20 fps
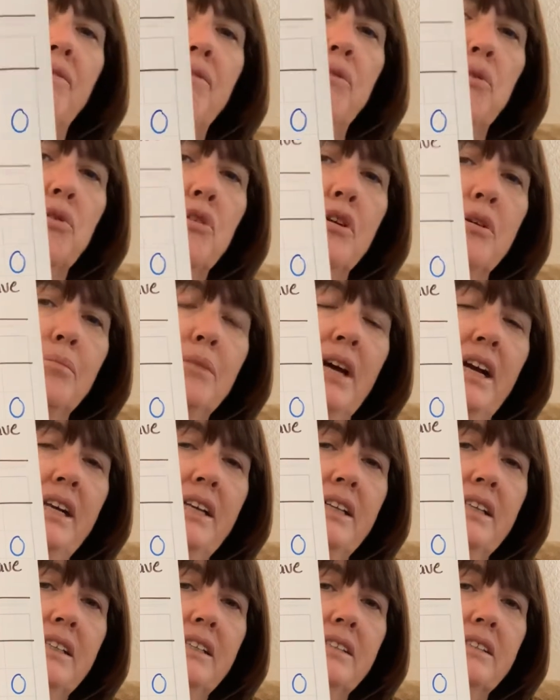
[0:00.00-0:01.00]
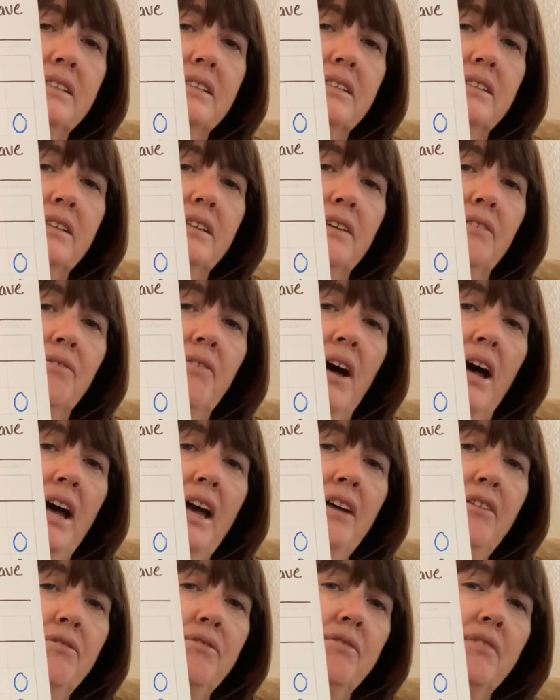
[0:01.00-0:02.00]
4 minus
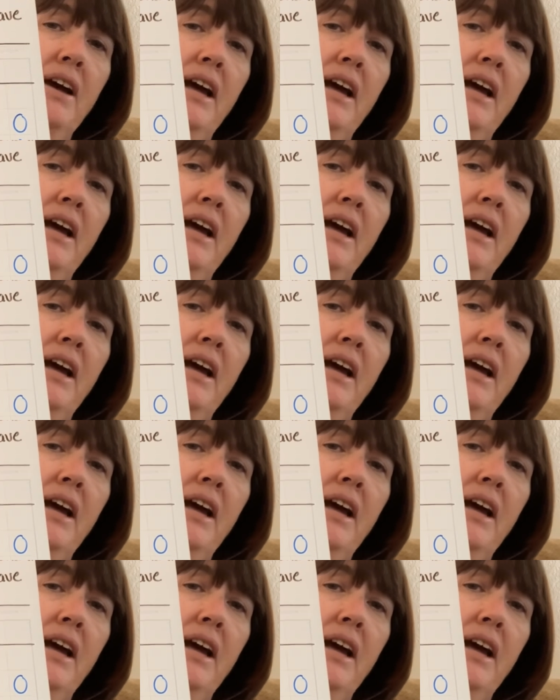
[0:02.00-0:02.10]
5.